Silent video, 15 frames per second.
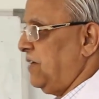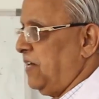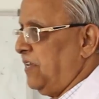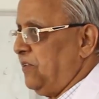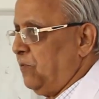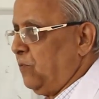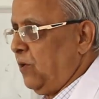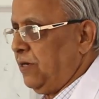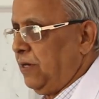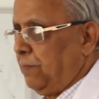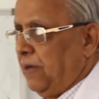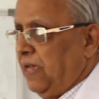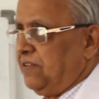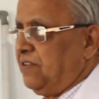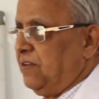does not want a
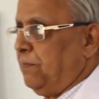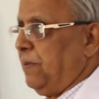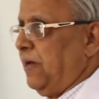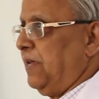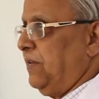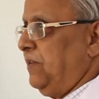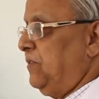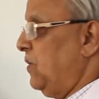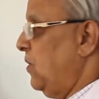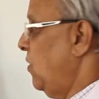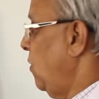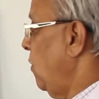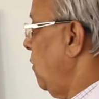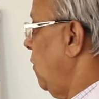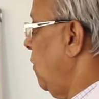plaster of Paris,
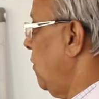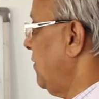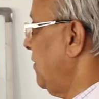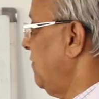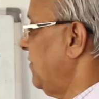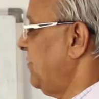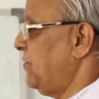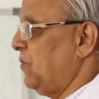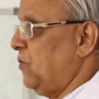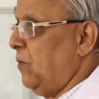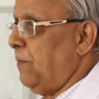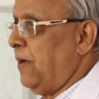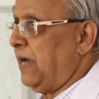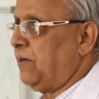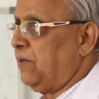or he wants to go
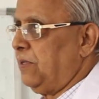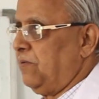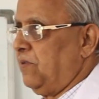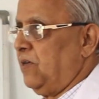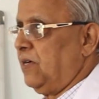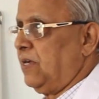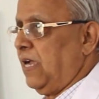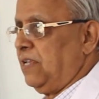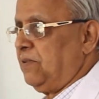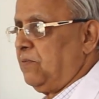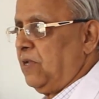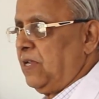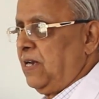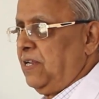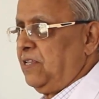back to the work as
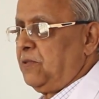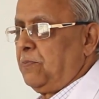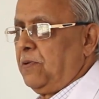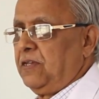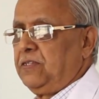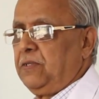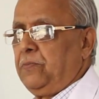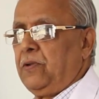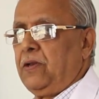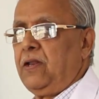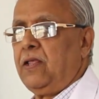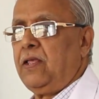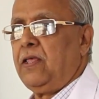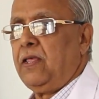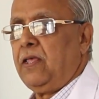early as possible.
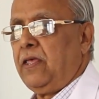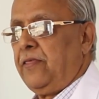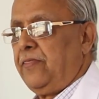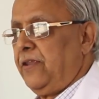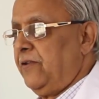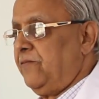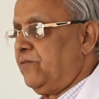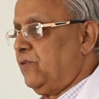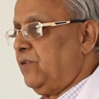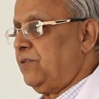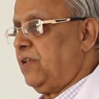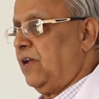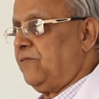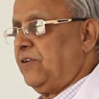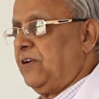Then of course,
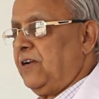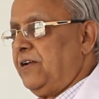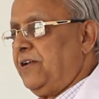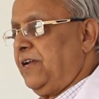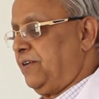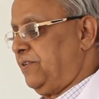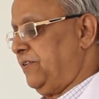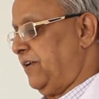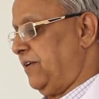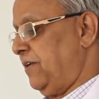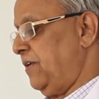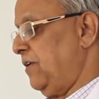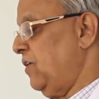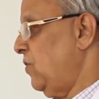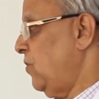after reduction,
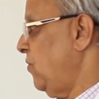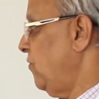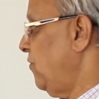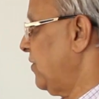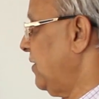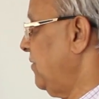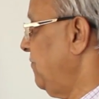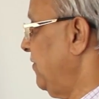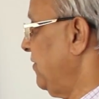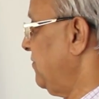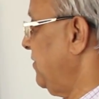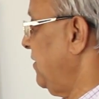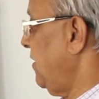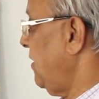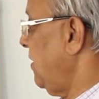we can fix
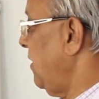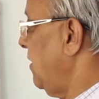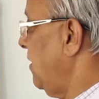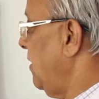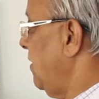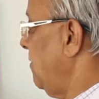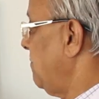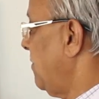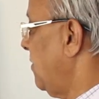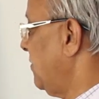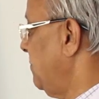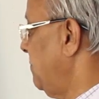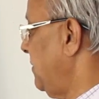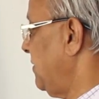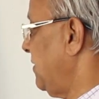the
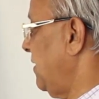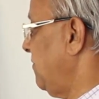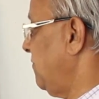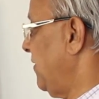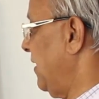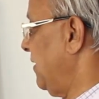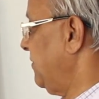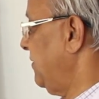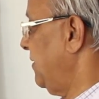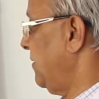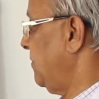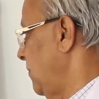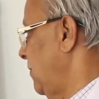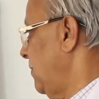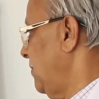proximal third fracture.
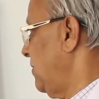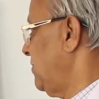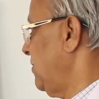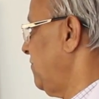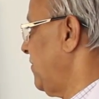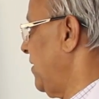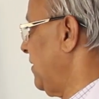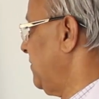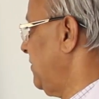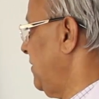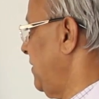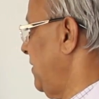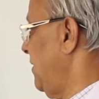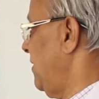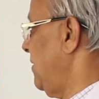There is a fracture
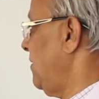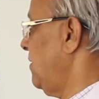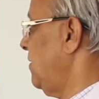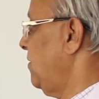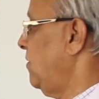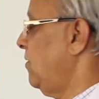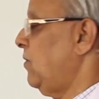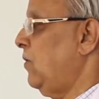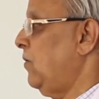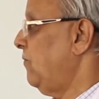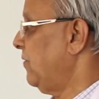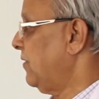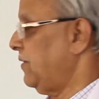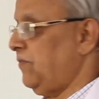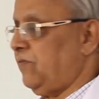here. We
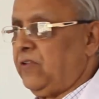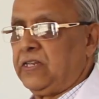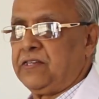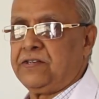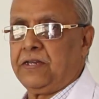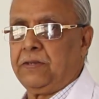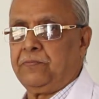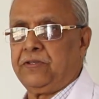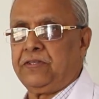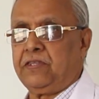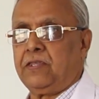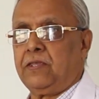can fix it up with